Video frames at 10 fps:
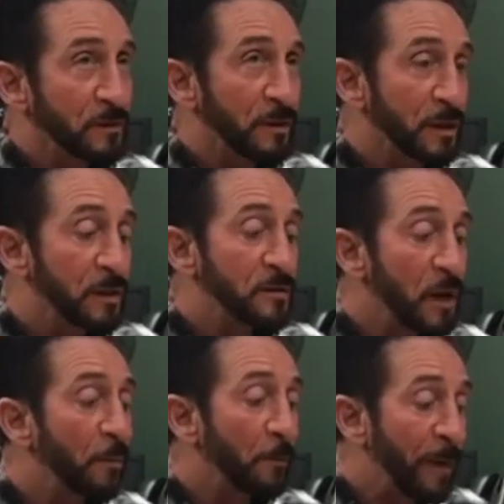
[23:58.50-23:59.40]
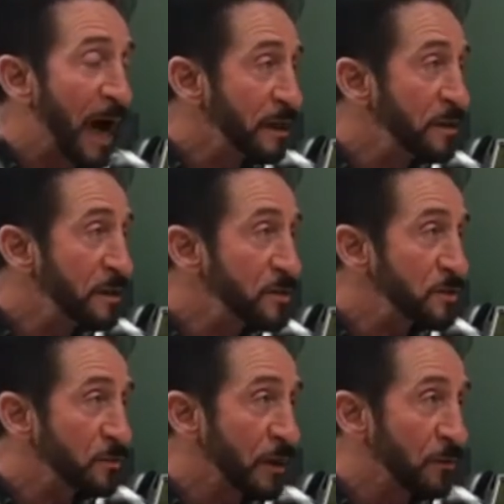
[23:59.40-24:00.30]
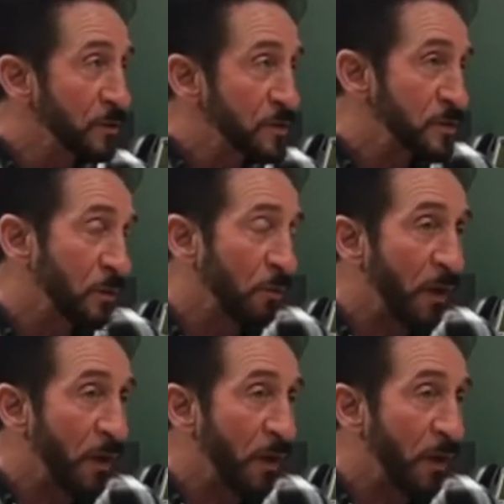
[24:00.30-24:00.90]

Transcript: again, double-mindedness, where we're still